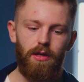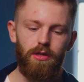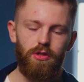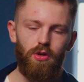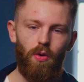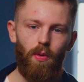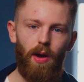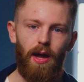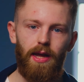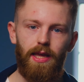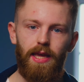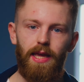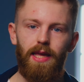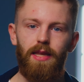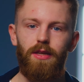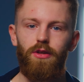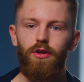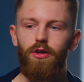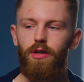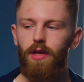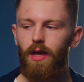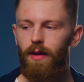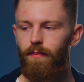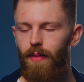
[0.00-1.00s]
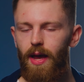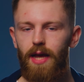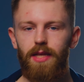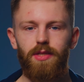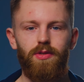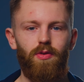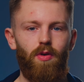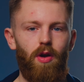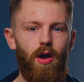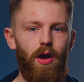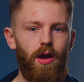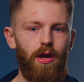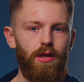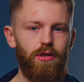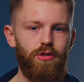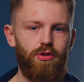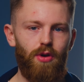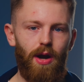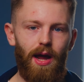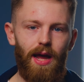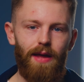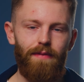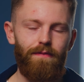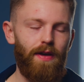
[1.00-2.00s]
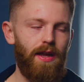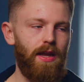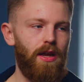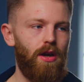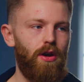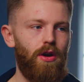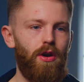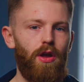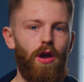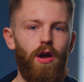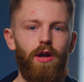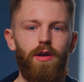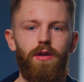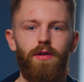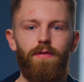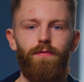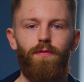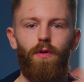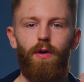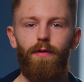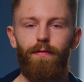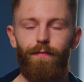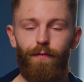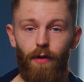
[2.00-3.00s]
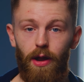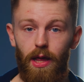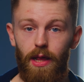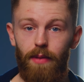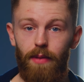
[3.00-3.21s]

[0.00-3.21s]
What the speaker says: So again, you can mess around, try and figure it out for free